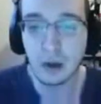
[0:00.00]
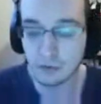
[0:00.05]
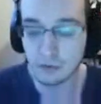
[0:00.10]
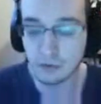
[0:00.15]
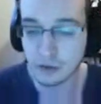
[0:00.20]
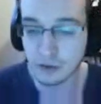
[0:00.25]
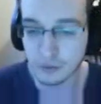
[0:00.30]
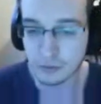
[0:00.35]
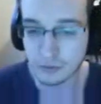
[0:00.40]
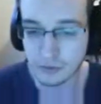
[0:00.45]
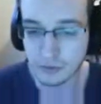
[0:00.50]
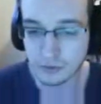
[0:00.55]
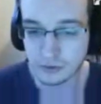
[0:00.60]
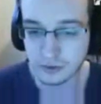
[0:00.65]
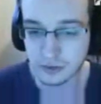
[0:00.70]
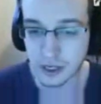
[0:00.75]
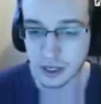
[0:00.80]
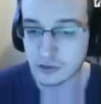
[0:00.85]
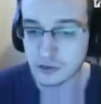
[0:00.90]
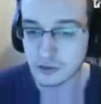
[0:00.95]
this
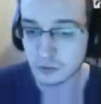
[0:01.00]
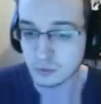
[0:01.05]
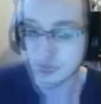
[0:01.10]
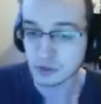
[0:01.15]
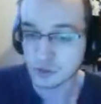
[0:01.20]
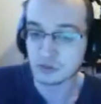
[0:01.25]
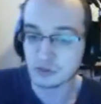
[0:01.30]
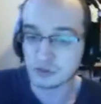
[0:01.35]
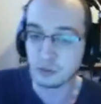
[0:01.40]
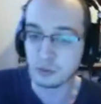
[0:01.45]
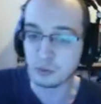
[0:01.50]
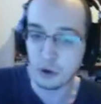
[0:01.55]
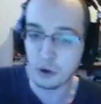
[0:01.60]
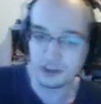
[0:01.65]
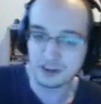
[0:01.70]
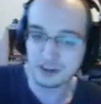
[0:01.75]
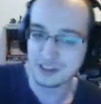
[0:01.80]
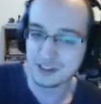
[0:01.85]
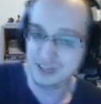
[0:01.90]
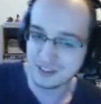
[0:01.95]
stage wouldn't
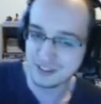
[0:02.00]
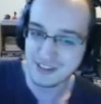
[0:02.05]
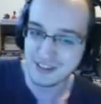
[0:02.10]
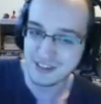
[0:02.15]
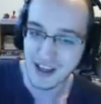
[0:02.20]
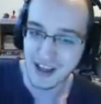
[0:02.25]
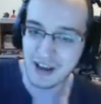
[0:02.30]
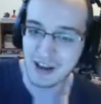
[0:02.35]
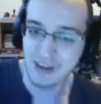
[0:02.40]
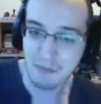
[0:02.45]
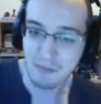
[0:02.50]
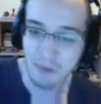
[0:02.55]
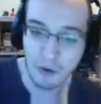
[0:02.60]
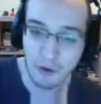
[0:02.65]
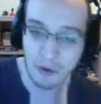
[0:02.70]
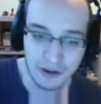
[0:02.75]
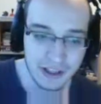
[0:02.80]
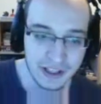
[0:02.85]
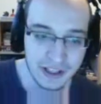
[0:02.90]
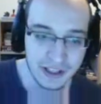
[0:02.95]
work
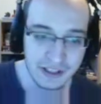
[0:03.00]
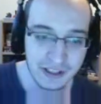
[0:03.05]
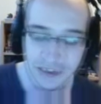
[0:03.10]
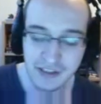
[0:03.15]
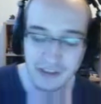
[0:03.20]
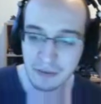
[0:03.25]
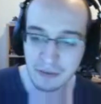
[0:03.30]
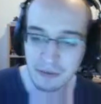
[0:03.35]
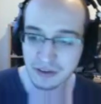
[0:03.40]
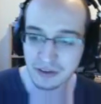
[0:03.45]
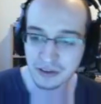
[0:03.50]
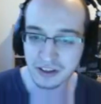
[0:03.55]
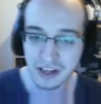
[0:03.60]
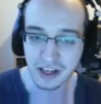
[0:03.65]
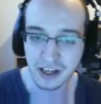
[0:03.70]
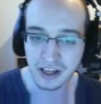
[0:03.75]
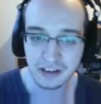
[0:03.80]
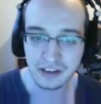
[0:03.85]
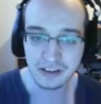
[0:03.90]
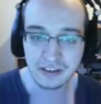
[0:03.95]
anymore if that was the
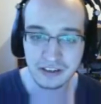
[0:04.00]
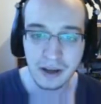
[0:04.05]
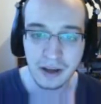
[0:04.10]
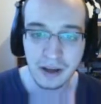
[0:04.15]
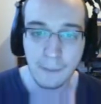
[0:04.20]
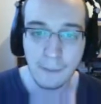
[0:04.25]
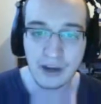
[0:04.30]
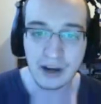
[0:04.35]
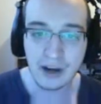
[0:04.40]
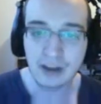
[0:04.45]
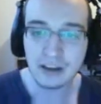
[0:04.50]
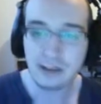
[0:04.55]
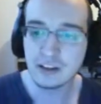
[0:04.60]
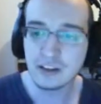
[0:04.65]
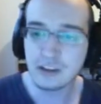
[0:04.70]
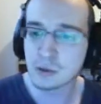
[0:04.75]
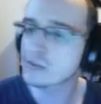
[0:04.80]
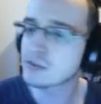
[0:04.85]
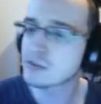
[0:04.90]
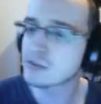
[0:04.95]
case, but at least you
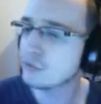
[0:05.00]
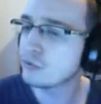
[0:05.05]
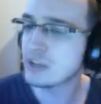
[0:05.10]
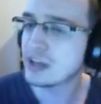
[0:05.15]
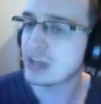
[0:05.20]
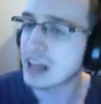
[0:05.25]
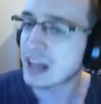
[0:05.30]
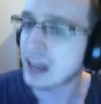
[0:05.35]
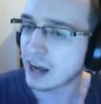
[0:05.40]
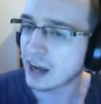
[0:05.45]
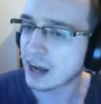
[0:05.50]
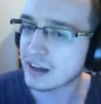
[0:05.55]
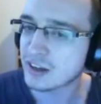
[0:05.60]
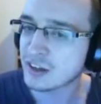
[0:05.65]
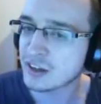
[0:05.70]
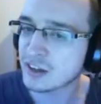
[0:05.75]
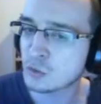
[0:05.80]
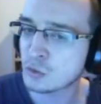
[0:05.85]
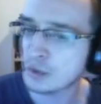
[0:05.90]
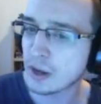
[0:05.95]
wouldn't feel like
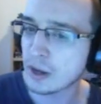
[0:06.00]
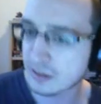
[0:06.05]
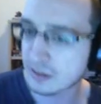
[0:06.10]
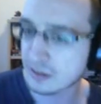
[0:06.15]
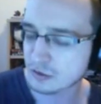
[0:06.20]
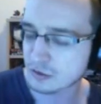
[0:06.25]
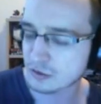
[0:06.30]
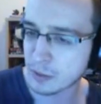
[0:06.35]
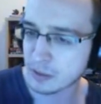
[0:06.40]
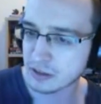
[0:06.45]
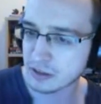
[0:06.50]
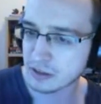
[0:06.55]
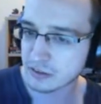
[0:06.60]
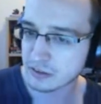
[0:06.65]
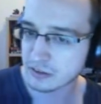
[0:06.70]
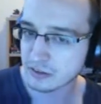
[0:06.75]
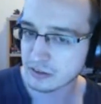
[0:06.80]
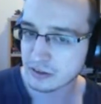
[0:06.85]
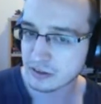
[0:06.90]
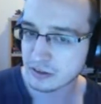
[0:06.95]
it's wasted
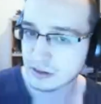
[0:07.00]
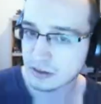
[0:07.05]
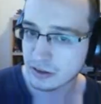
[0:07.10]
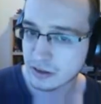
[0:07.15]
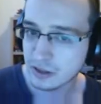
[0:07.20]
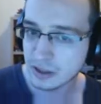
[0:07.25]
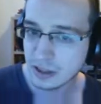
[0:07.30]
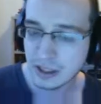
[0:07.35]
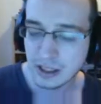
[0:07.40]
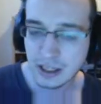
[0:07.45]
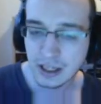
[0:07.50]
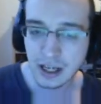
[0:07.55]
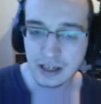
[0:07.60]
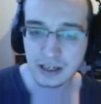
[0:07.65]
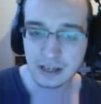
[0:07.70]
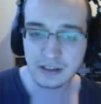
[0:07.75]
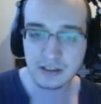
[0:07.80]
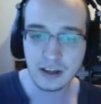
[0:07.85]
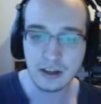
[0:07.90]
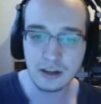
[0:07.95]
space. Like
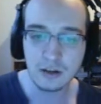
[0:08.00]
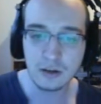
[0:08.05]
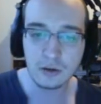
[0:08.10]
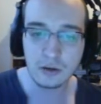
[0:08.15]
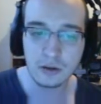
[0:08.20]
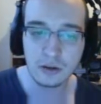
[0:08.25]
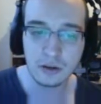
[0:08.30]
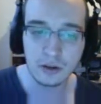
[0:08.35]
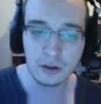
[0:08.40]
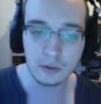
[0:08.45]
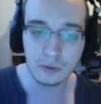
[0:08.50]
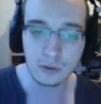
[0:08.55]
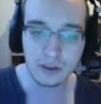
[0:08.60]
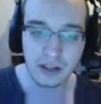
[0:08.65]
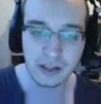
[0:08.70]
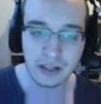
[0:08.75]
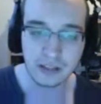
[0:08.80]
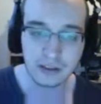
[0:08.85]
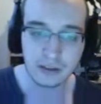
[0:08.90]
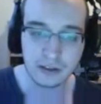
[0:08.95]
let's say you
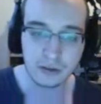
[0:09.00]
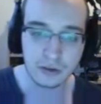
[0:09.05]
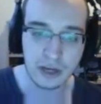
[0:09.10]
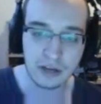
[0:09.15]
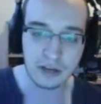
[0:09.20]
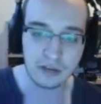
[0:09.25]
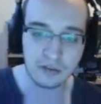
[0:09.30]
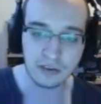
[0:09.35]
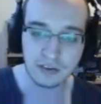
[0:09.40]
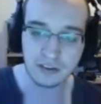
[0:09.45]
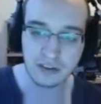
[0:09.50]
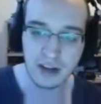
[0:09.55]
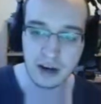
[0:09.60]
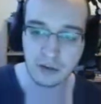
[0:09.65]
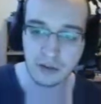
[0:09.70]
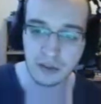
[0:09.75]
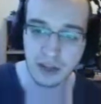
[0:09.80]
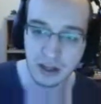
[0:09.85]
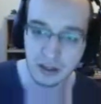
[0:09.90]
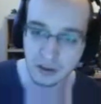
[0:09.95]
would like this cave that's
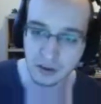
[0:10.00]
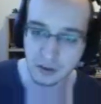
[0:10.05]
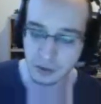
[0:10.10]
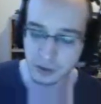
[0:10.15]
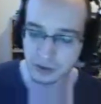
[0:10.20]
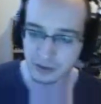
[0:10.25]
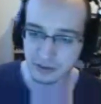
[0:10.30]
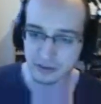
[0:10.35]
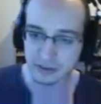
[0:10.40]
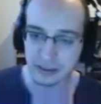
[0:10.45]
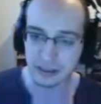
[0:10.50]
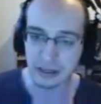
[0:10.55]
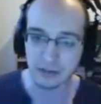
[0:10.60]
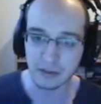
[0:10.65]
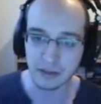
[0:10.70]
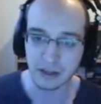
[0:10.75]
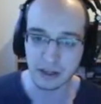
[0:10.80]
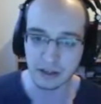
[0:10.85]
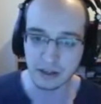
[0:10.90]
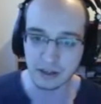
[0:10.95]
down there, the quills that are
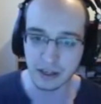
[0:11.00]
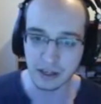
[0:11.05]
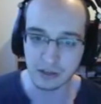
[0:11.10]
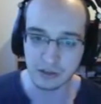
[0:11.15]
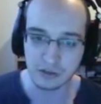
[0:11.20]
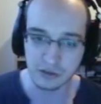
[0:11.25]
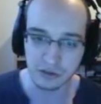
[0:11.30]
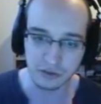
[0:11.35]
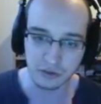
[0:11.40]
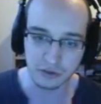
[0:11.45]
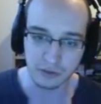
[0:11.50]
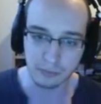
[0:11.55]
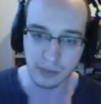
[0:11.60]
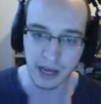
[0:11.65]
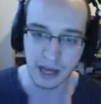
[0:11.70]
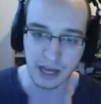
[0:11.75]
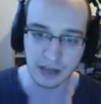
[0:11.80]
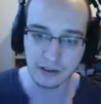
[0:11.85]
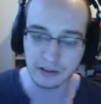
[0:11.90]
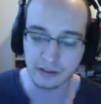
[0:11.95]
down there, the entrance to the
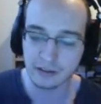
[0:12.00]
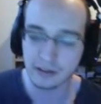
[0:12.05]
palace,